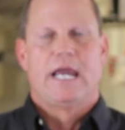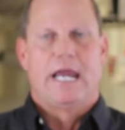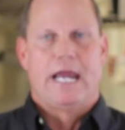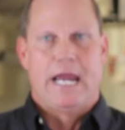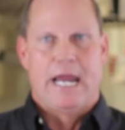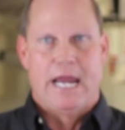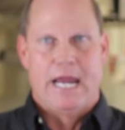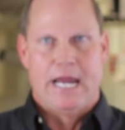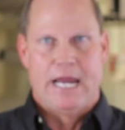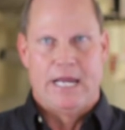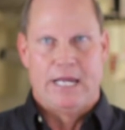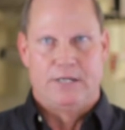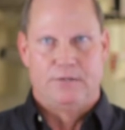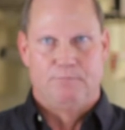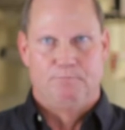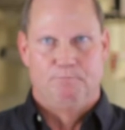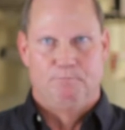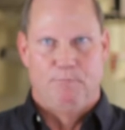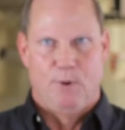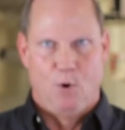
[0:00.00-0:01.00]
and
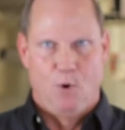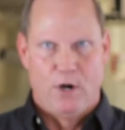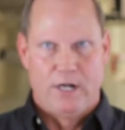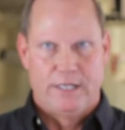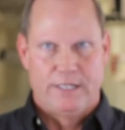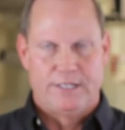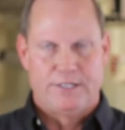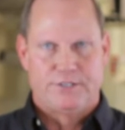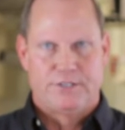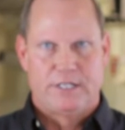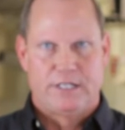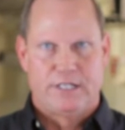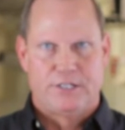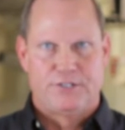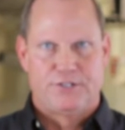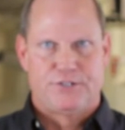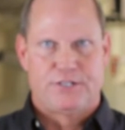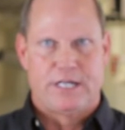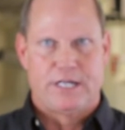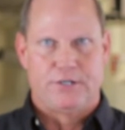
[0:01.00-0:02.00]
boil it till
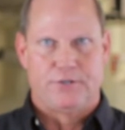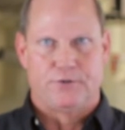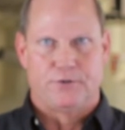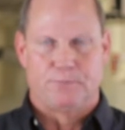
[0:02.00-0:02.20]
it's tender.